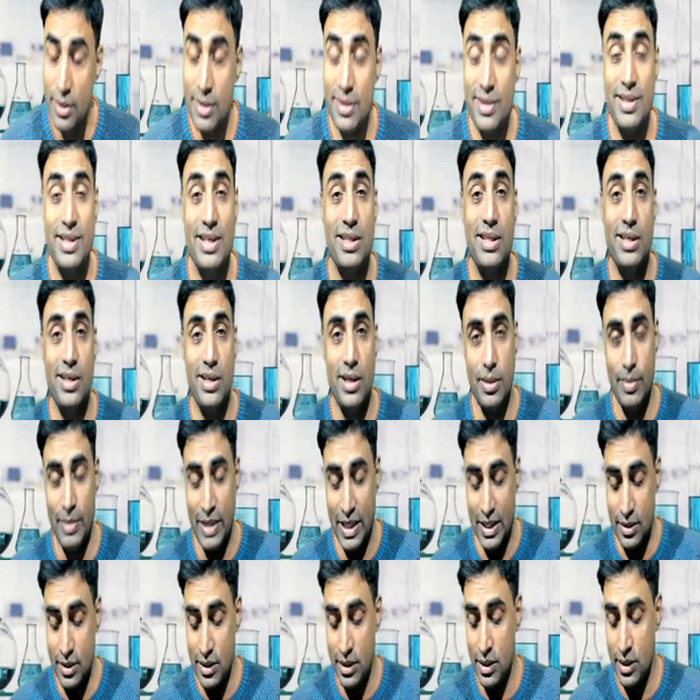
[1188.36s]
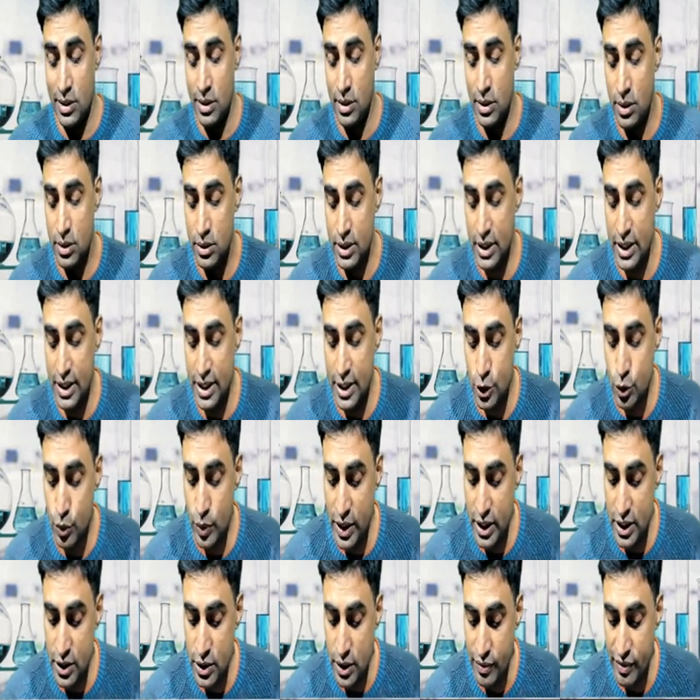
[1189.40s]
The third method, see this one
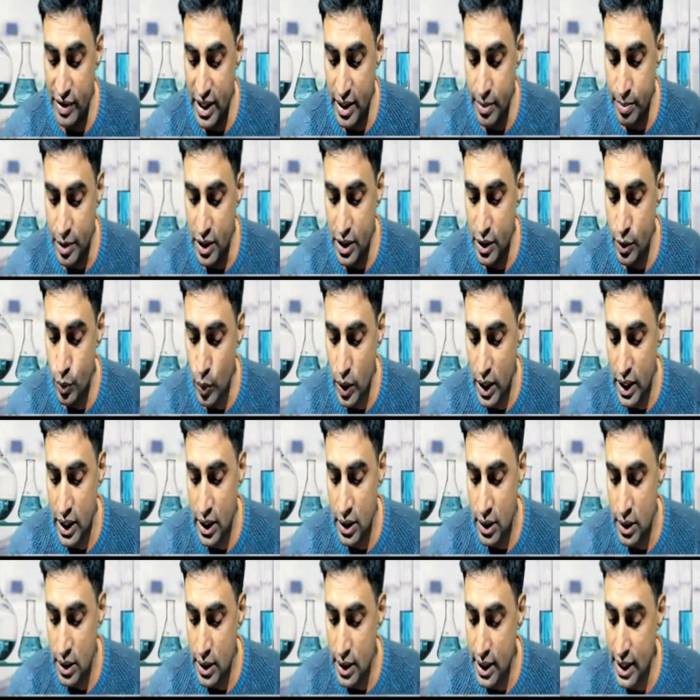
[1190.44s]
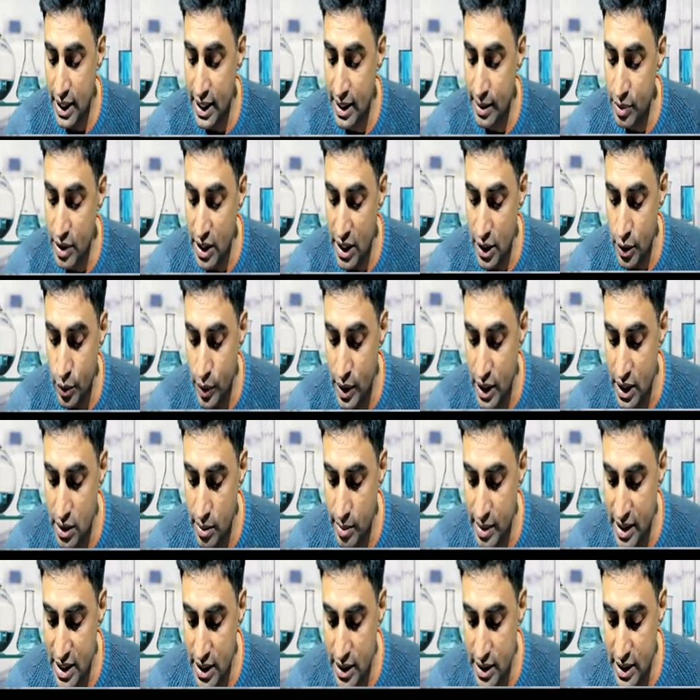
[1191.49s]
is a very important one, and I'm telling you another
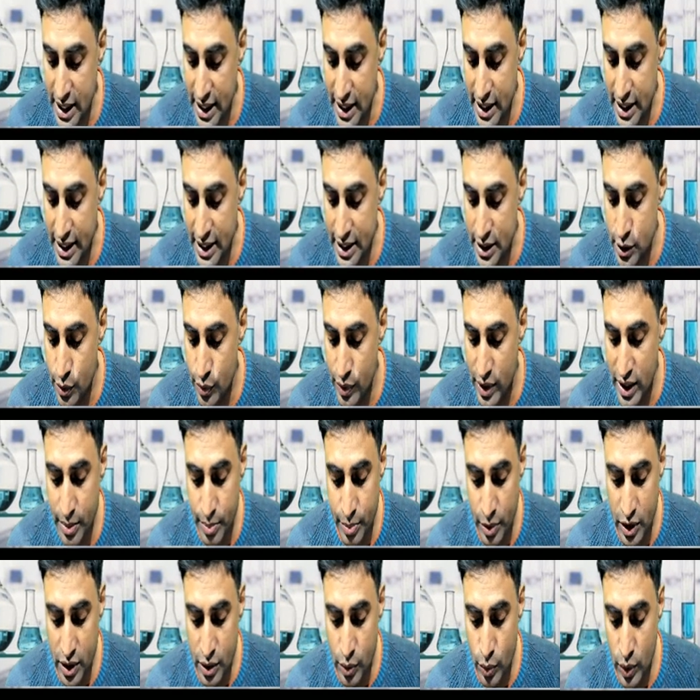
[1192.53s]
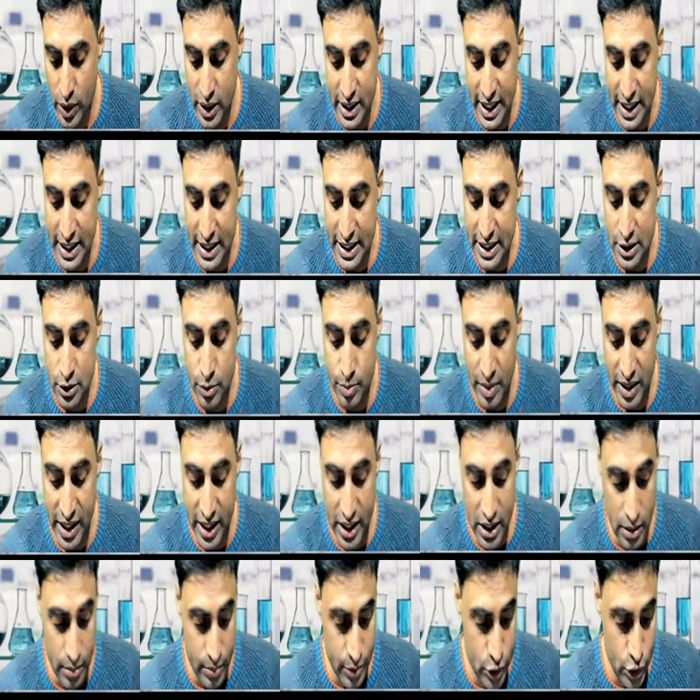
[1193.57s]
method that again is a very important one, that is by
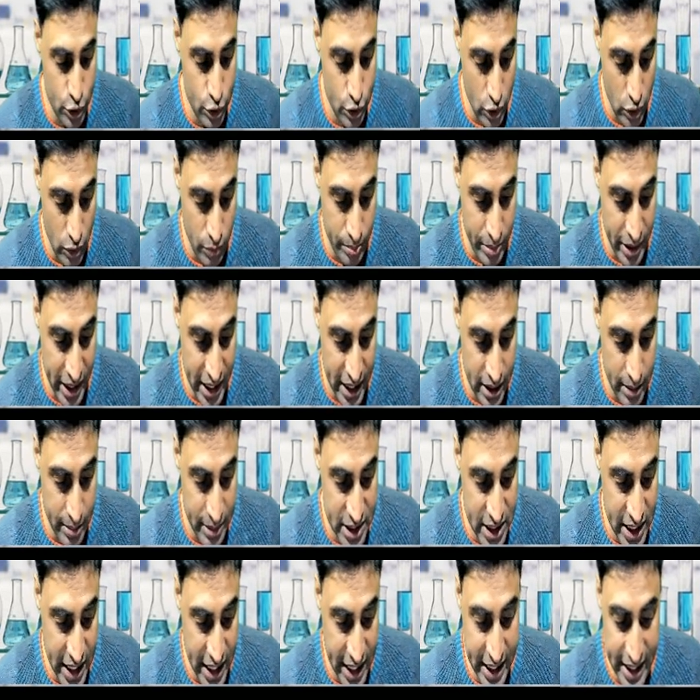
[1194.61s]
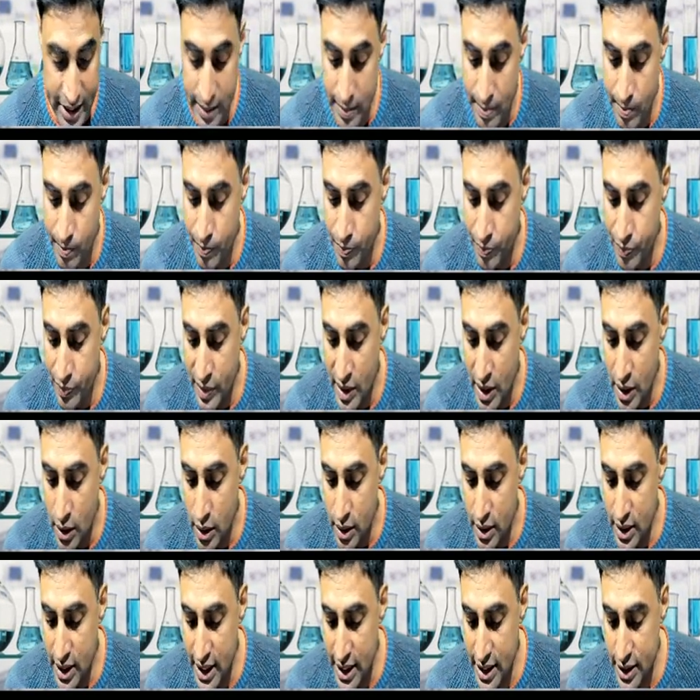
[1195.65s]
decomposition of barium azide,
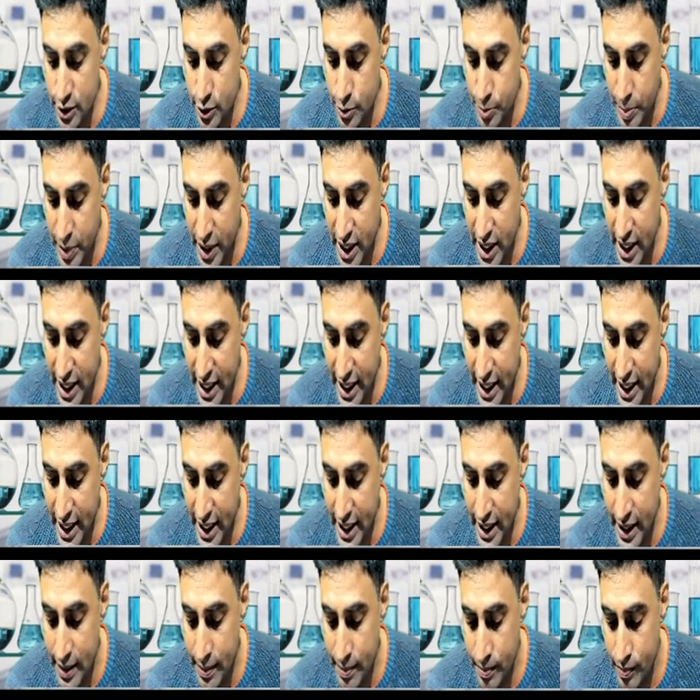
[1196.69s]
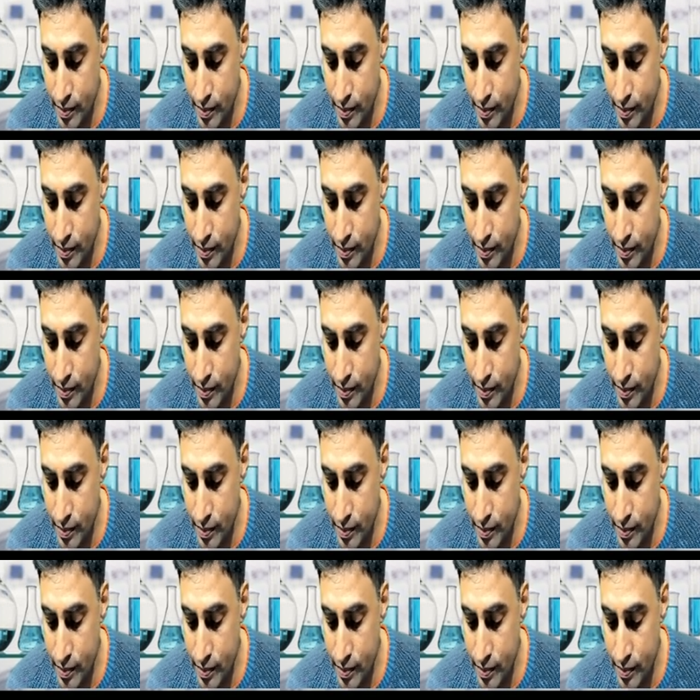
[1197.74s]
that is BaN3